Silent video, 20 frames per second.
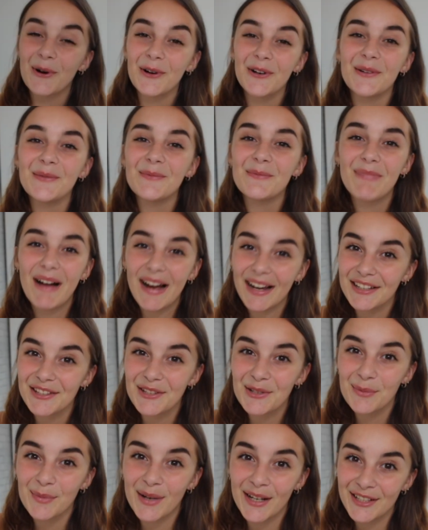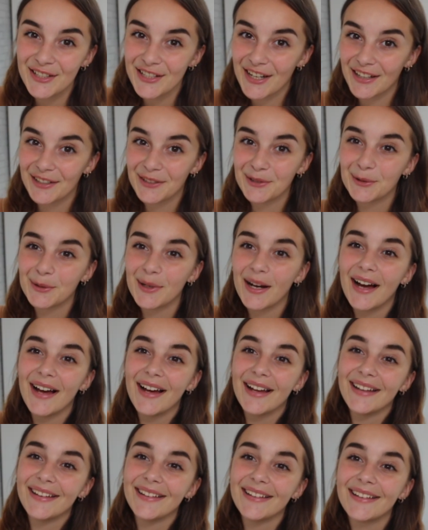welcome back to my channel.
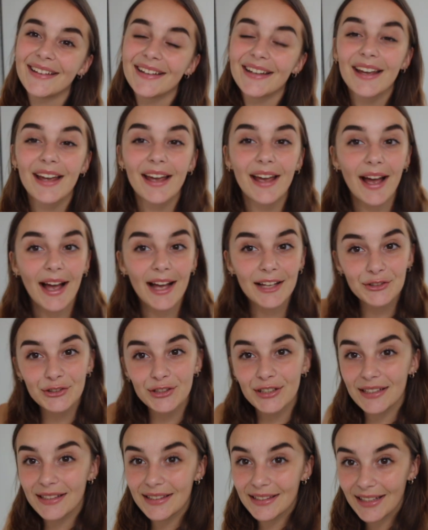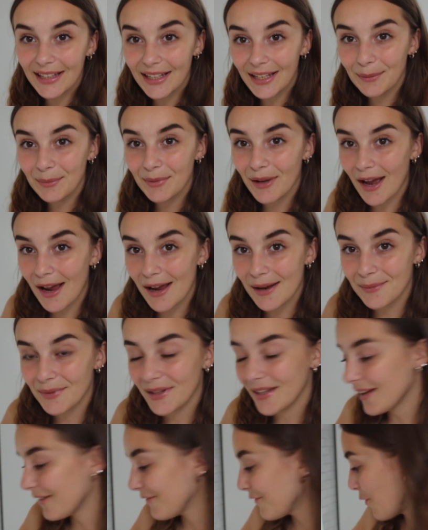And as you can see behind
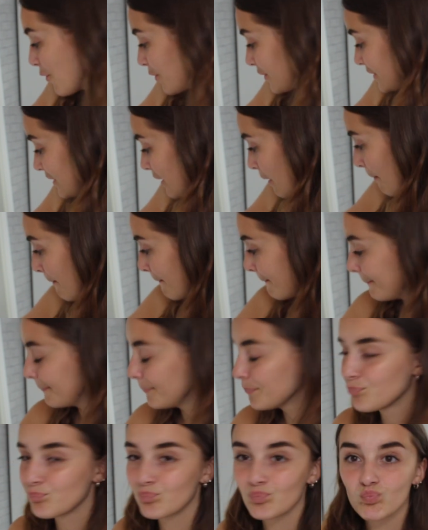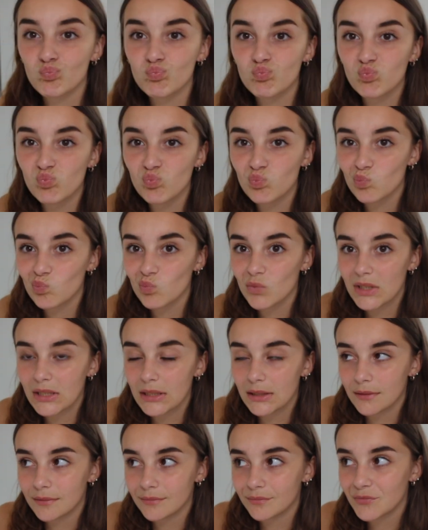me, I've got some
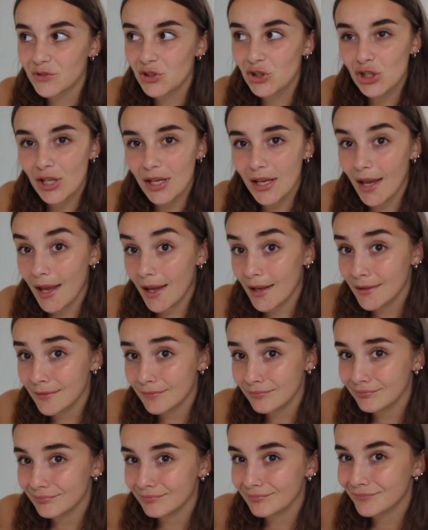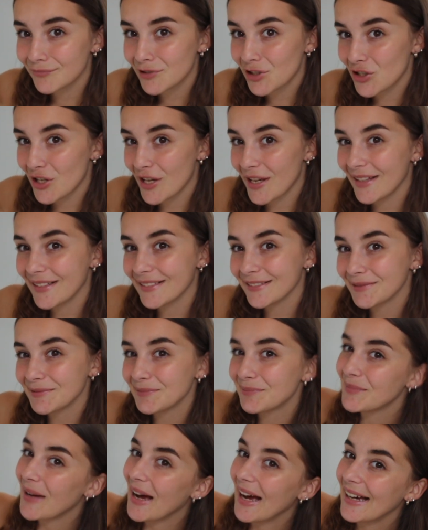SHEIN
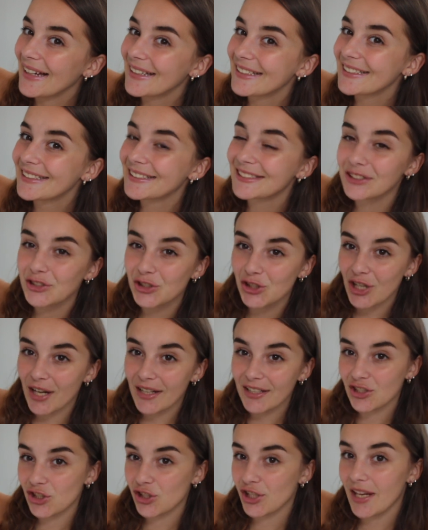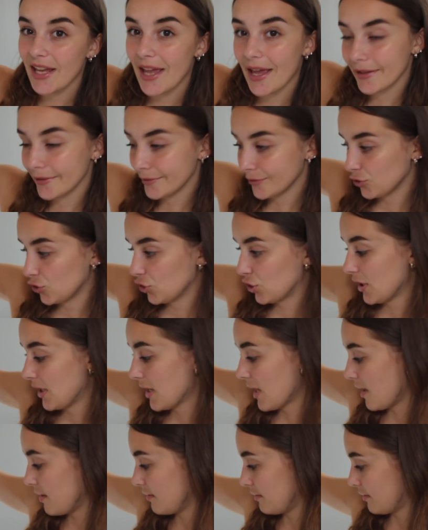bags, I don't
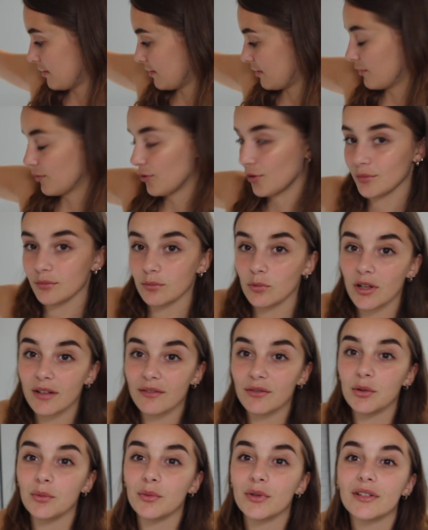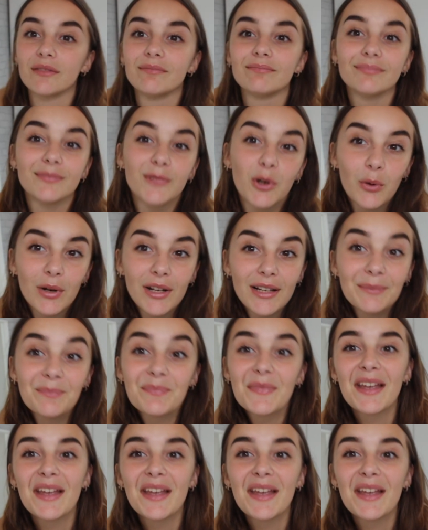know, whatever you want to call it.